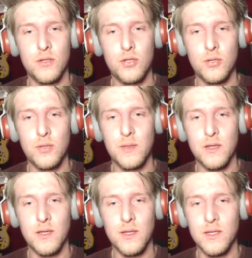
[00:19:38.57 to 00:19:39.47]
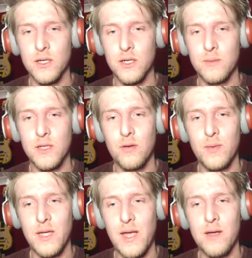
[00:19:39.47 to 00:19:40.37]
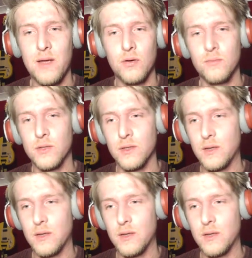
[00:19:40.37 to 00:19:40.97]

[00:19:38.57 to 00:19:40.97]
Just because I think there's going to be so many outcomes.